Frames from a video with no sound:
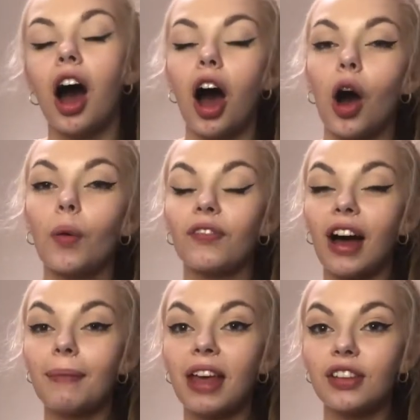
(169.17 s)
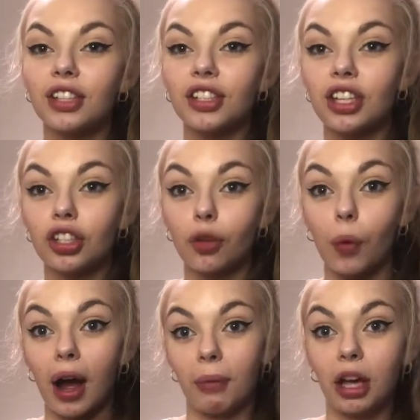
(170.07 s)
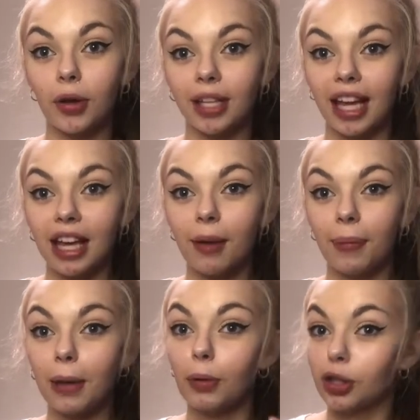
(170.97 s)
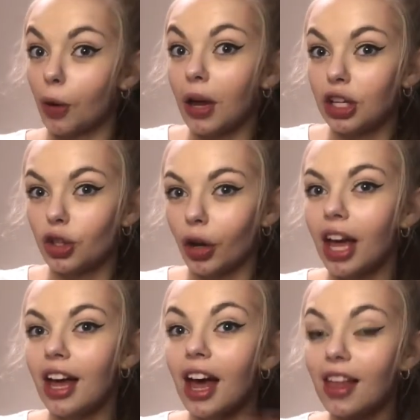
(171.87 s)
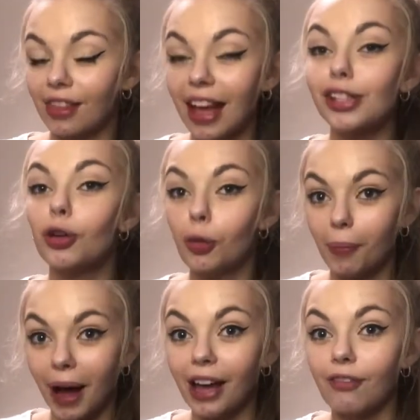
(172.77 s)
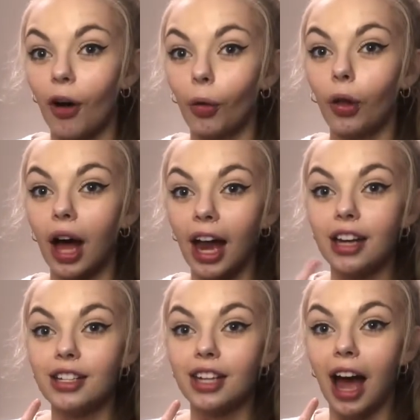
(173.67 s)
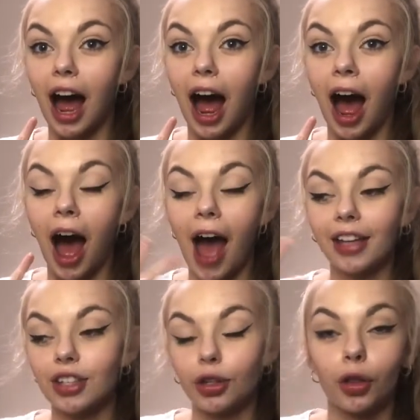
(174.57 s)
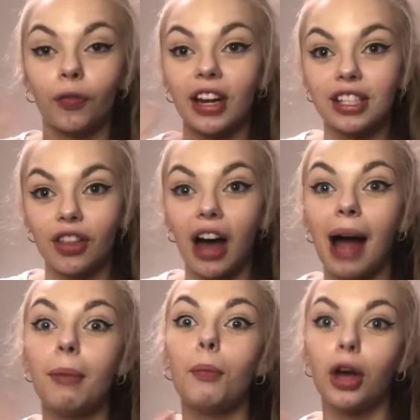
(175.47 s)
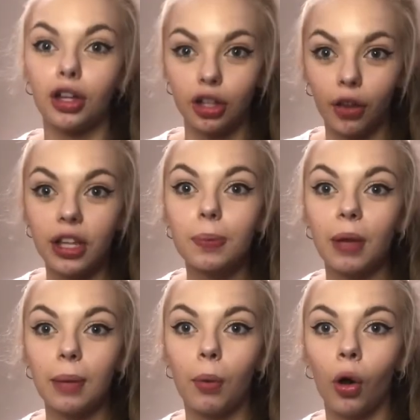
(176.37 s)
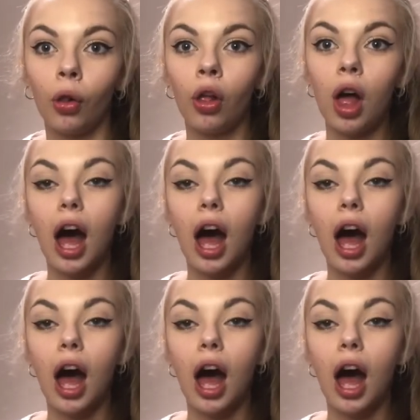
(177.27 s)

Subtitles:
oh, if I make the decision of where we go to eat and people don't enjoy it, that's all my fault, and it's another reason that I'm a burden on these people.